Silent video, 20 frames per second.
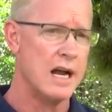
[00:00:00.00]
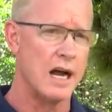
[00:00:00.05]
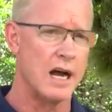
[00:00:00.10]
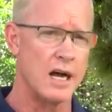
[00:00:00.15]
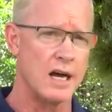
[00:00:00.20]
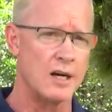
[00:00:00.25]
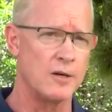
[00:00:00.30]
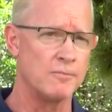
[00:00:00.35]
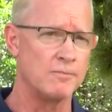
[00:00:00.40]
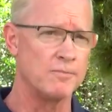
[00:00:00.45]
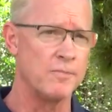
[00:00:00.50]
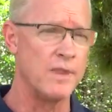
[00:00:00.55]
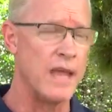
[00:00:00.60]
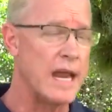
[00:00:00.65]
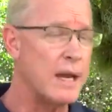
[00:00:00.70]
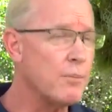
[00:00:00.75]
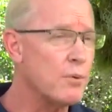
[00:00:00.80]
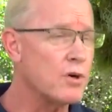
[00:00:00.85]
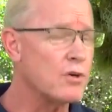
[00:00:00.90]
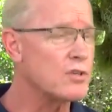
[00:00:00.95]
Um,
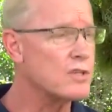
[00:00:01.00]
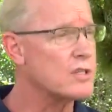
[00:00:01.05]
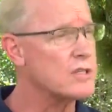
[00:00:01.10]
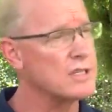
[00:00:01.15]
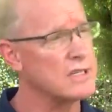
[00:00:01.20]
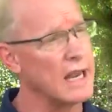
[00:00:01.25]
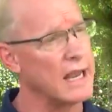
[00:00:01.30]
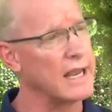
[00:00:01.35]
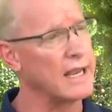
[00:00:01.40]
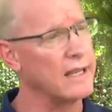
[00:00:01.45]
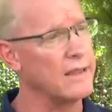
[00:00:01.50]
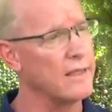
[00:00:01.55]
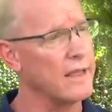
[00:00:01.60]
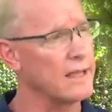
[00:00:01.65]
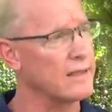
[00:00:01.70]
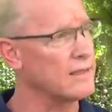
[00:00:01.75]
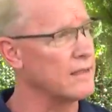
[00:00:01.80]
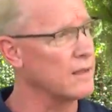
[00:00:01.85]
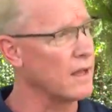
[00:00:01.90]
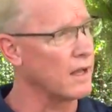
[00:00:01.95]
neighbors say
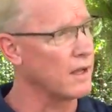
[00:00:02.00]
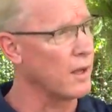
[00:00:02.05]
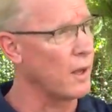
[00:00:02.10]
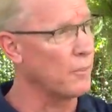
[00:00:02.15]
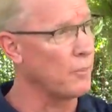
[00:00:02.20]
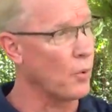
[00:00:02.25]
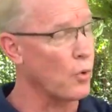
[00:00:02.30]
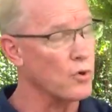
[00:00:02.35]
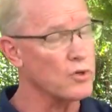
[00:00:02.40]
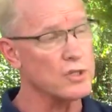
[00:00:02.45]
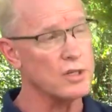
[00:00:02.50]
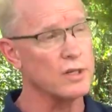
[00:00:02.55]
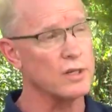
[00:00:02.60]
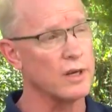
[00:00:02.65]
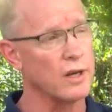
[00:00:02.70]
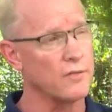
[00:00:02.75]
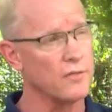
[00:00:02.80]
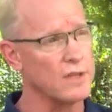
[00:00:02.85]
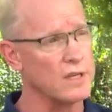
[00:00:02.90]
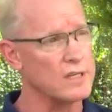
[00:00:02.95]
that uh, a
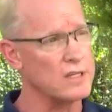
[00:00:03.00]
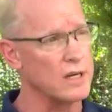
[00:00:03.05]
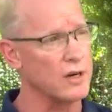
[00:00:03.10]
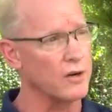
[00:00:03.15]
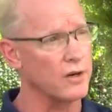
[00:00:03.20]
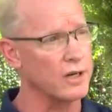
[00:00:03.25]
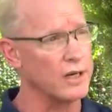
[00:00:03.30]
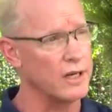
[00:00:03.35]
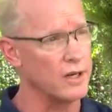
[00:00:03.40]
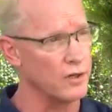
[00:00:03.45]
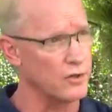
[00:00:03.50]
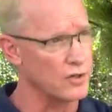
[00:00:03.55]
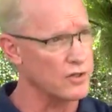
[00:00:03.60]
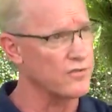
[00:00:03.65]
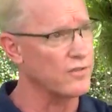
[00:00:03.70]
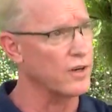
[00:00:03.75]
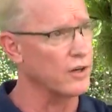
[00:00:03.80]
portion of this area here is